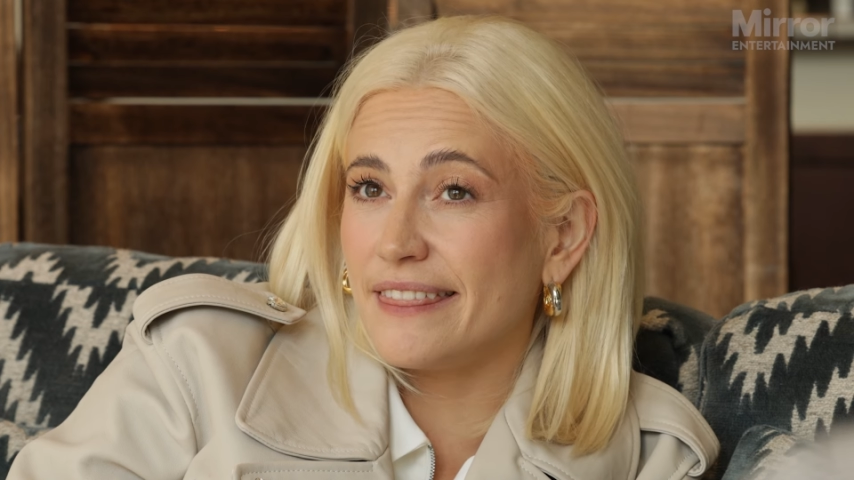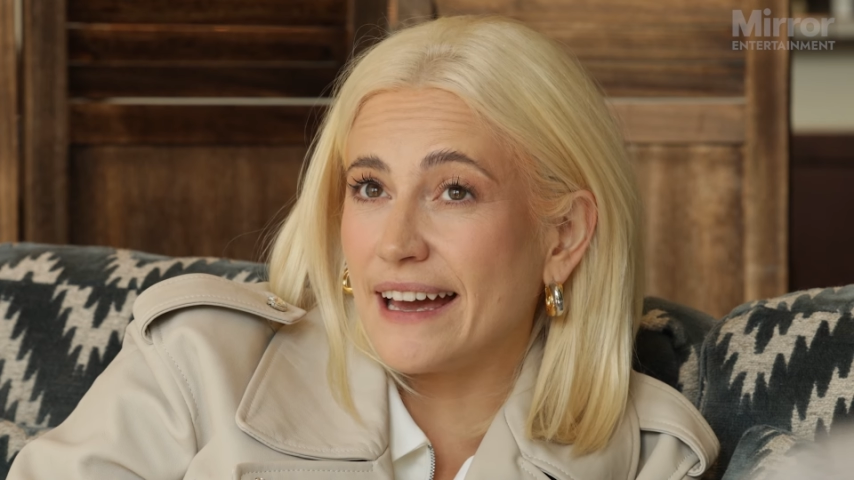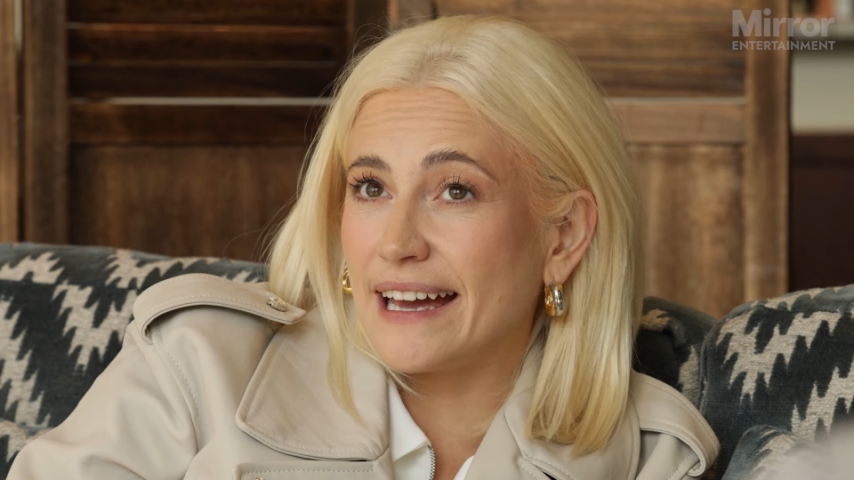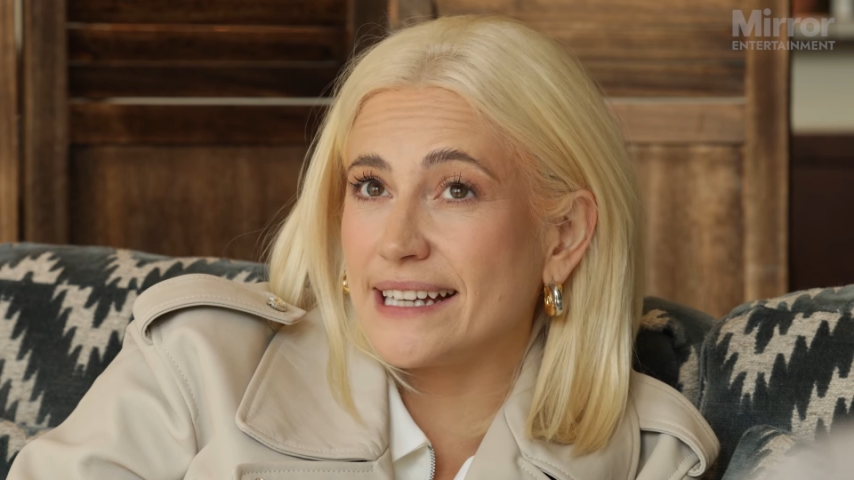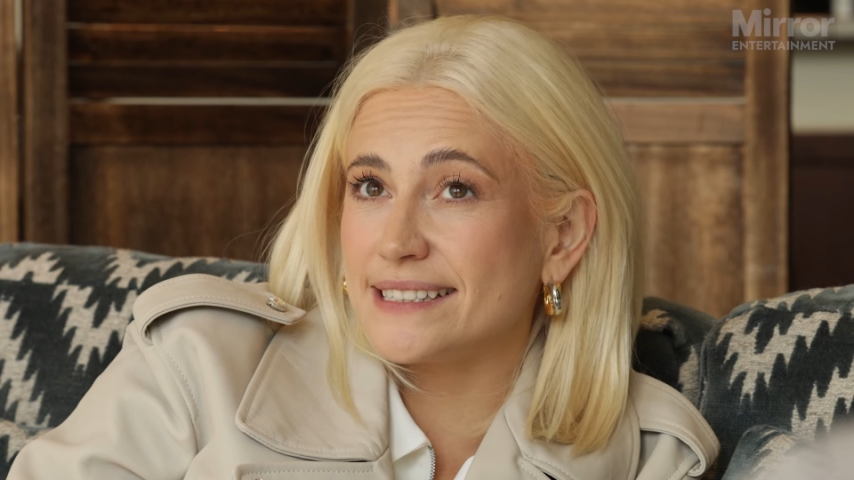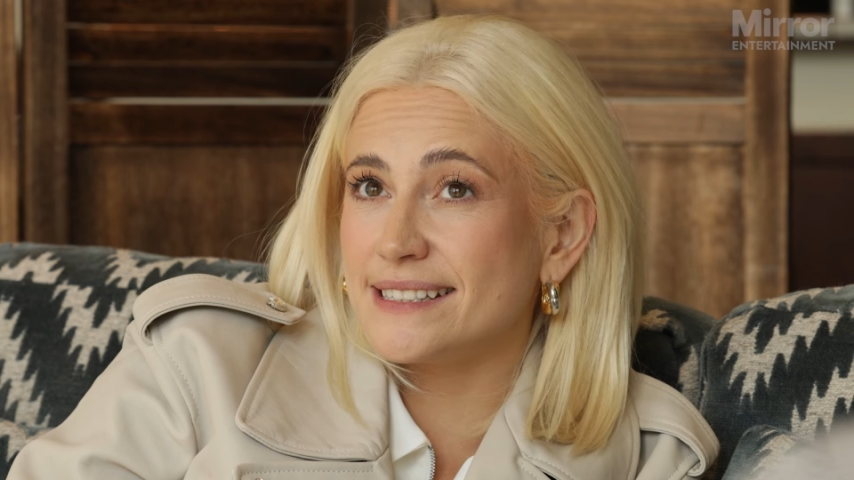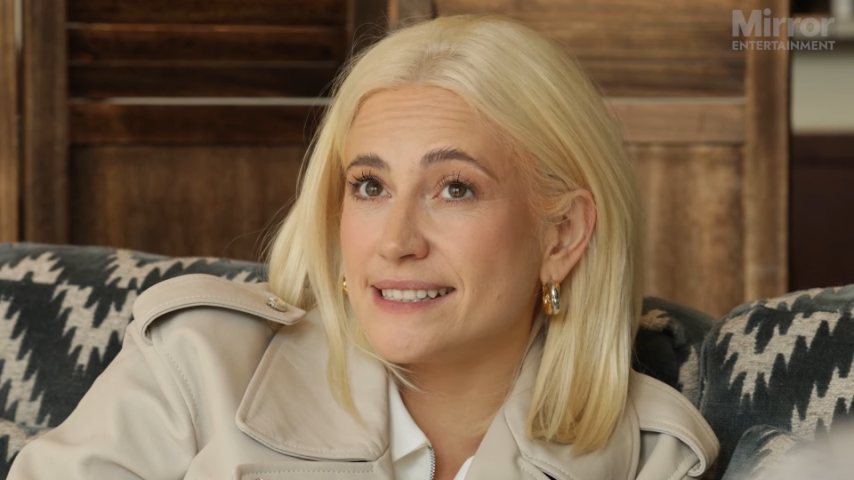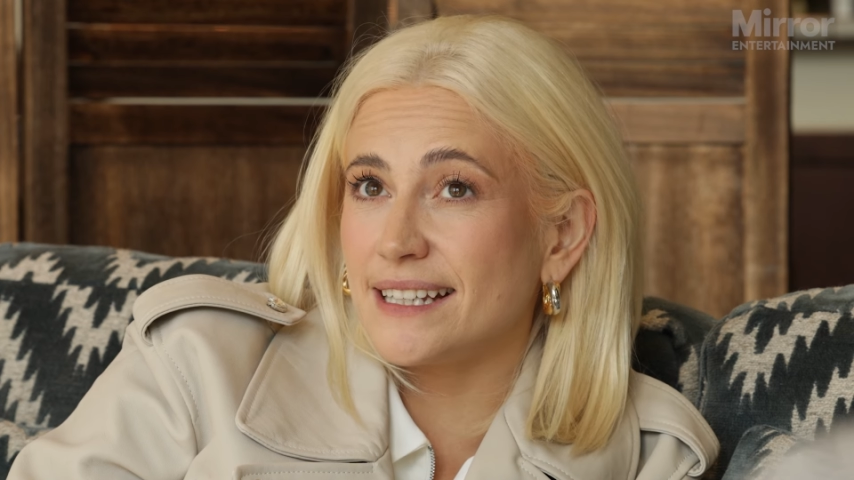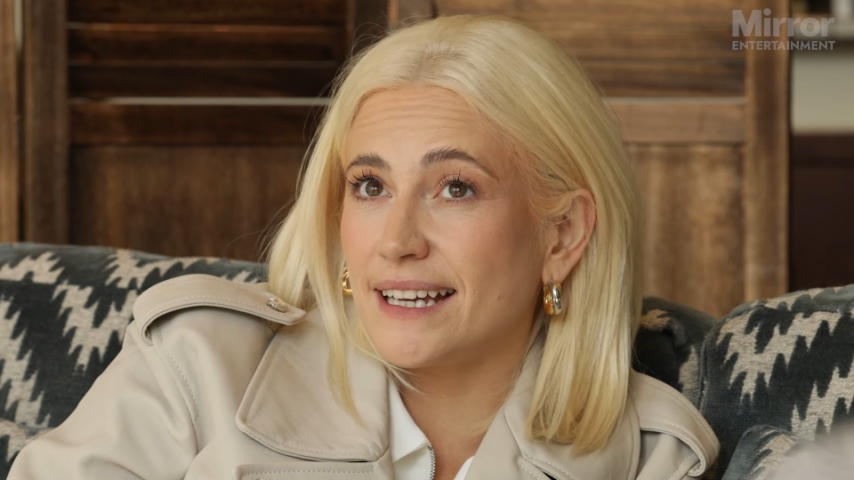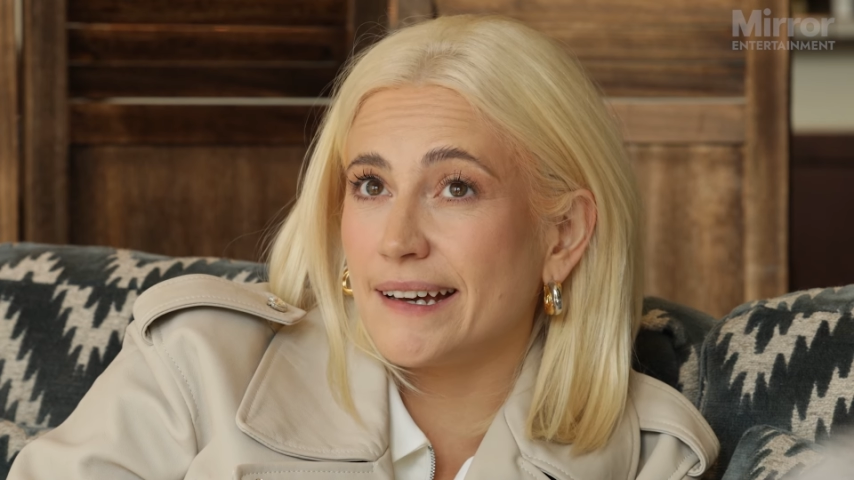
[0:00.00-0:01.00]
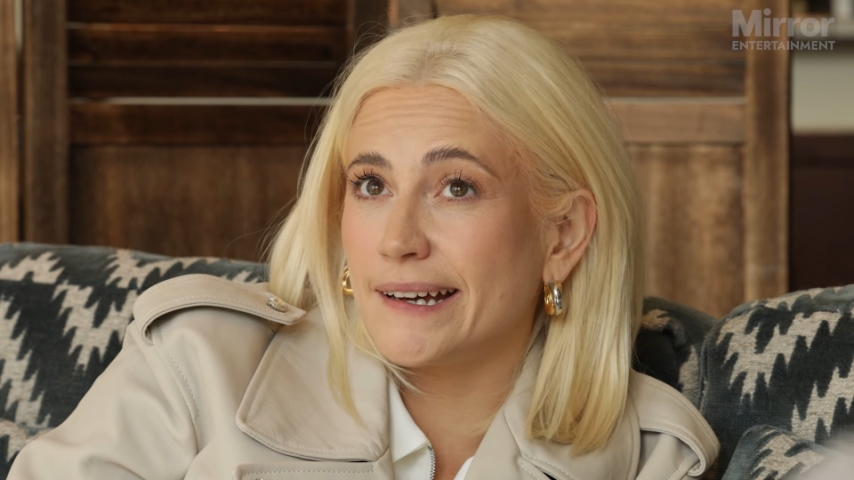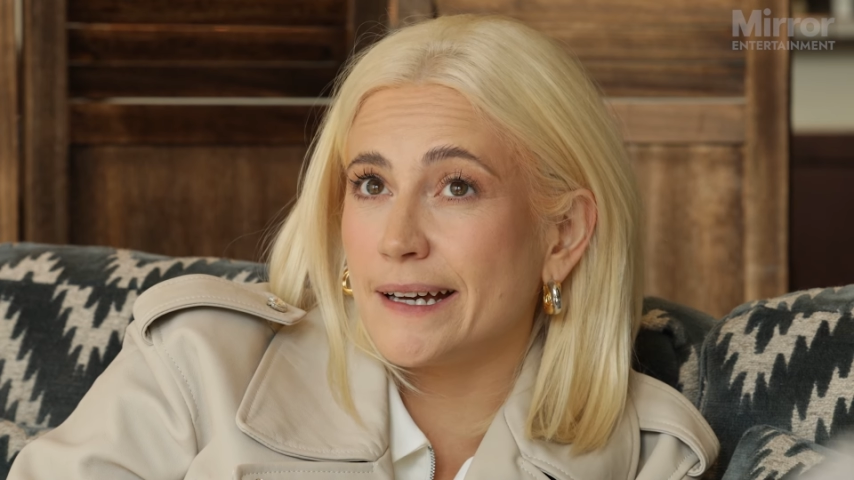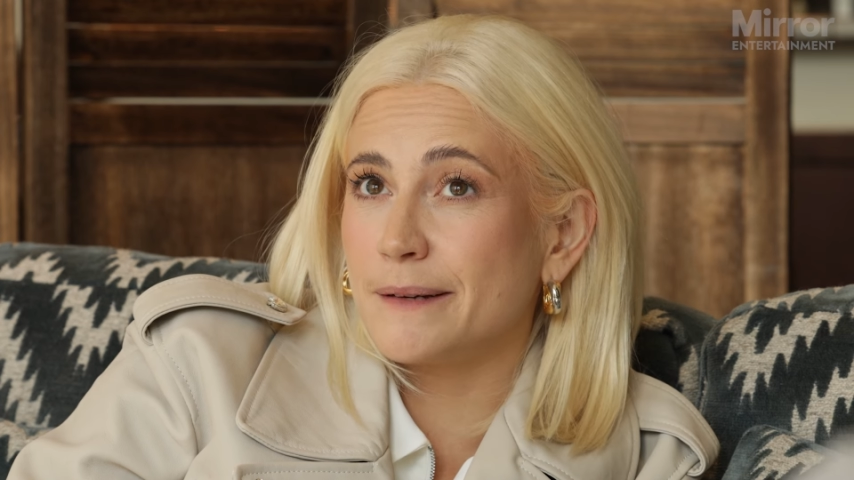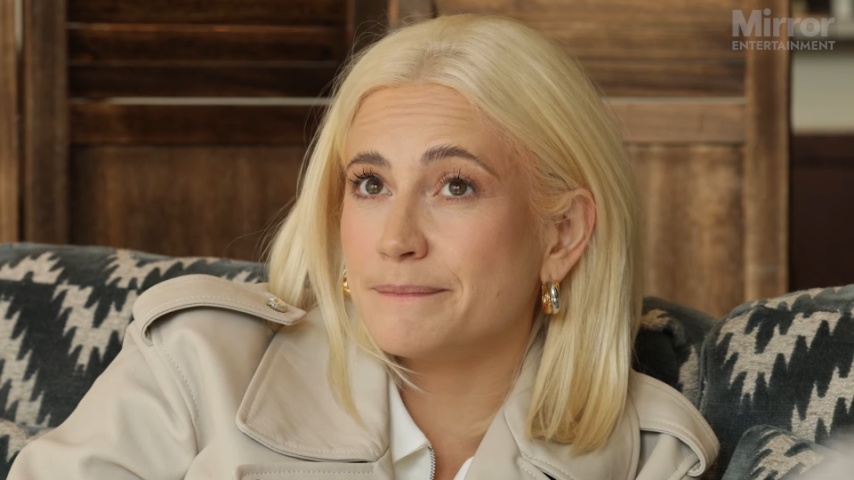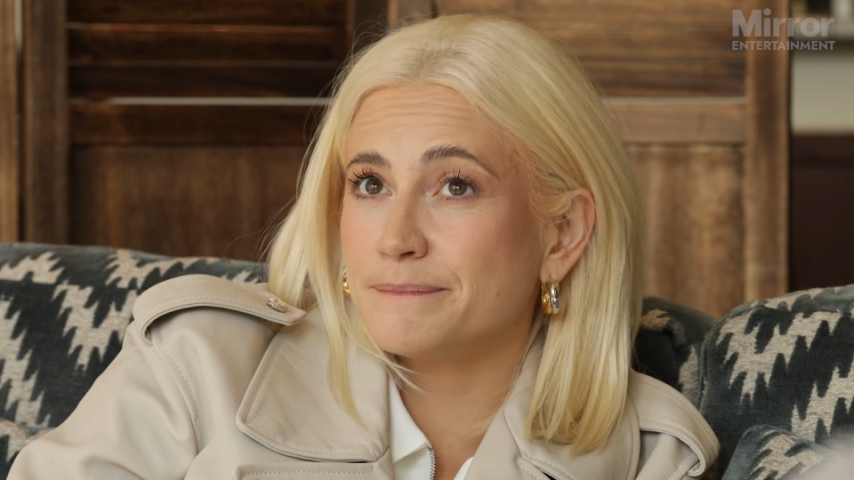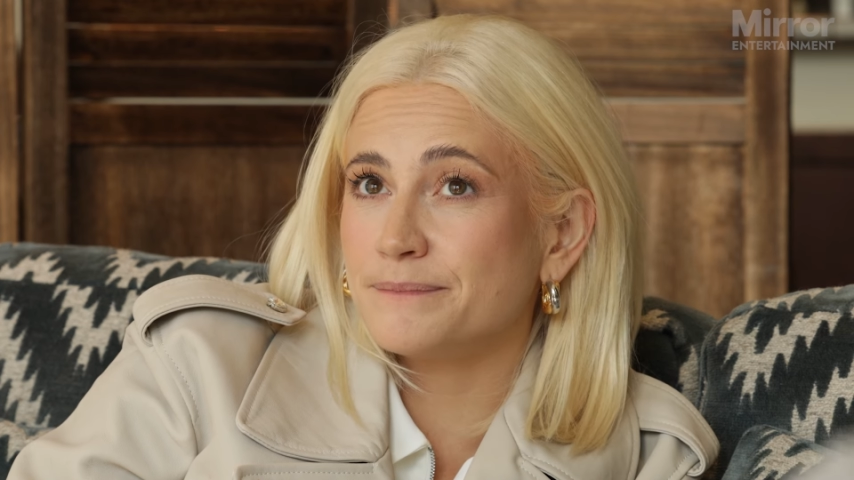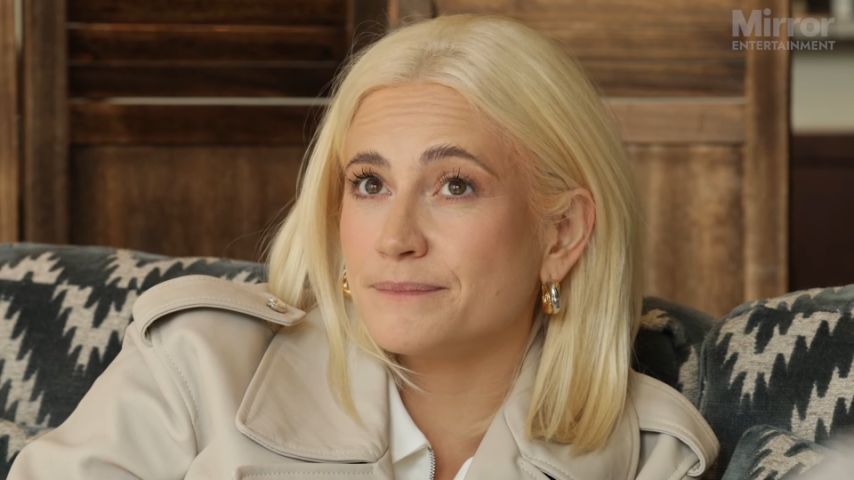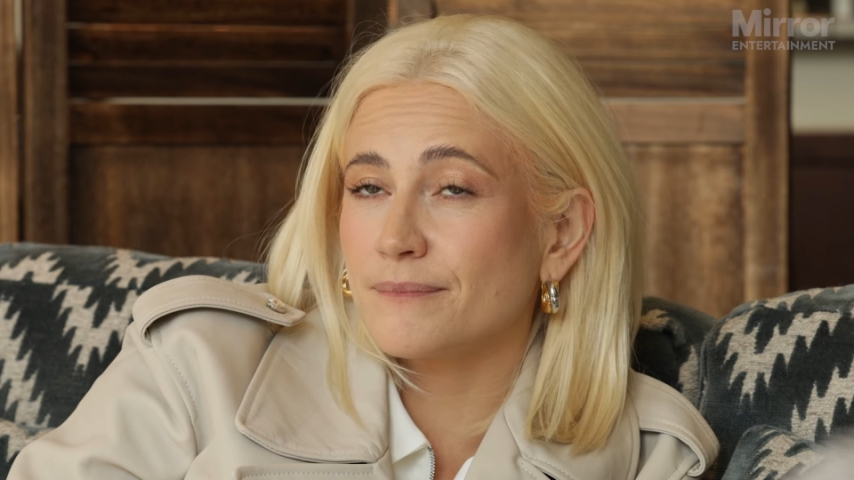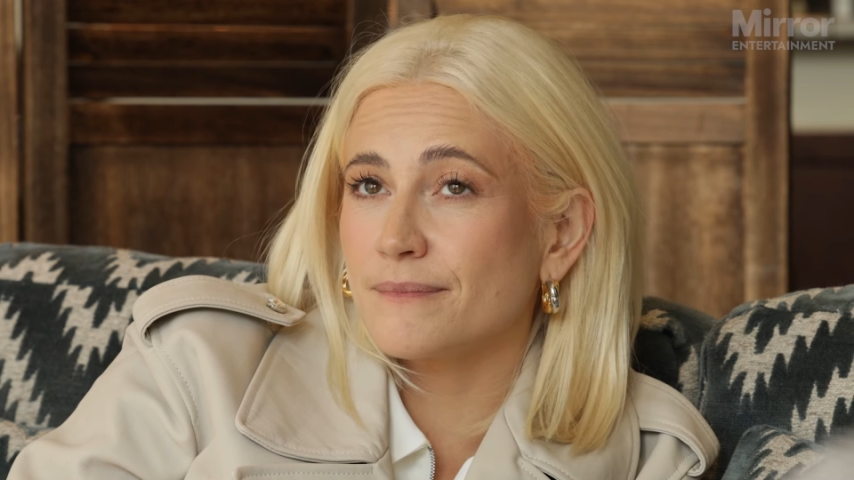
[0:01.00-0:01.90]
that um,